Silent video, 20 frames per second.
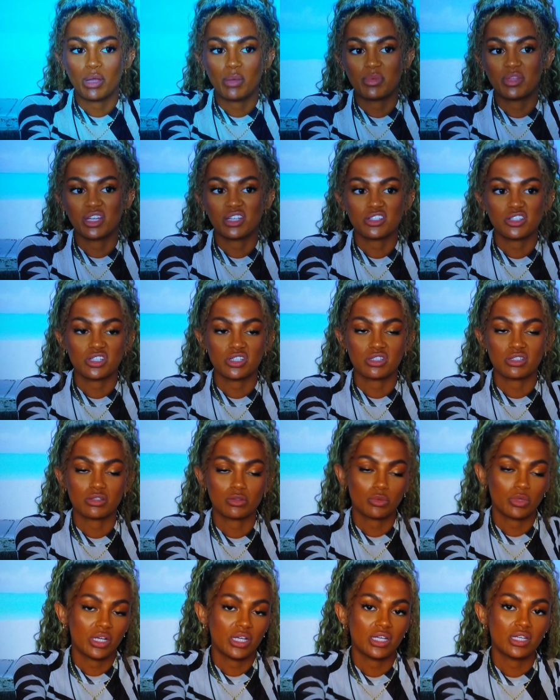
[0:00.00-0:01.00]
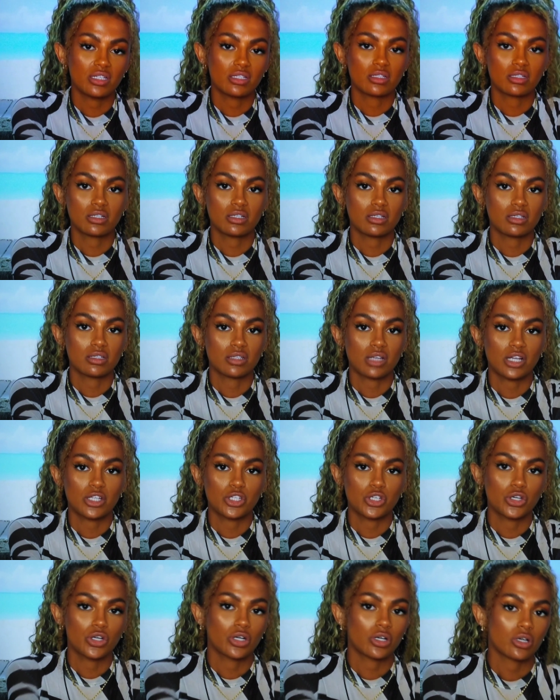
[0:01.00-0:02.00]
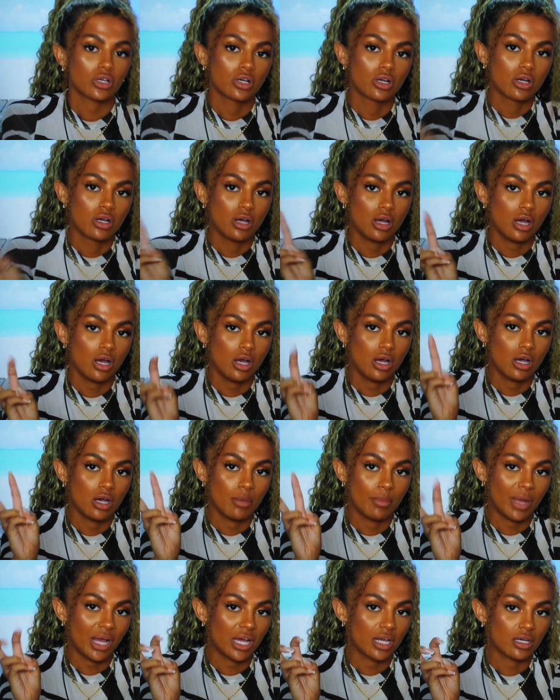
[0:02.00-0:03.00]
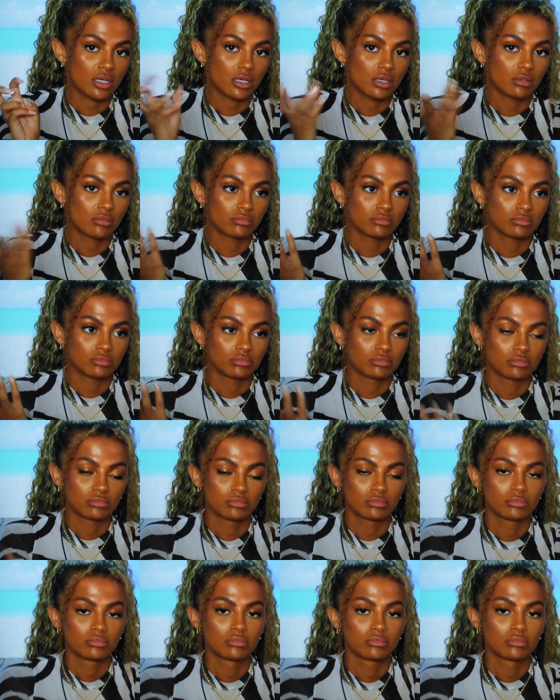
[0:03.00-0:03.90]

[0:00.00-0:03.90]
maybe that's just the way it is because I took her man. Oh my